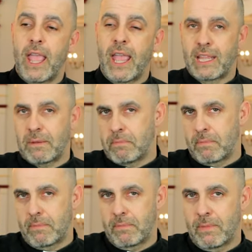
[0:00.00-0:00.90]
and
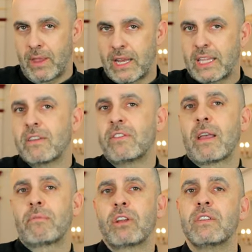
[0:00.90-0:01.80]
it gives
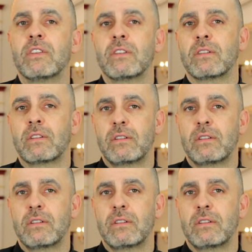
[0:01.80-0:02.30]
them reason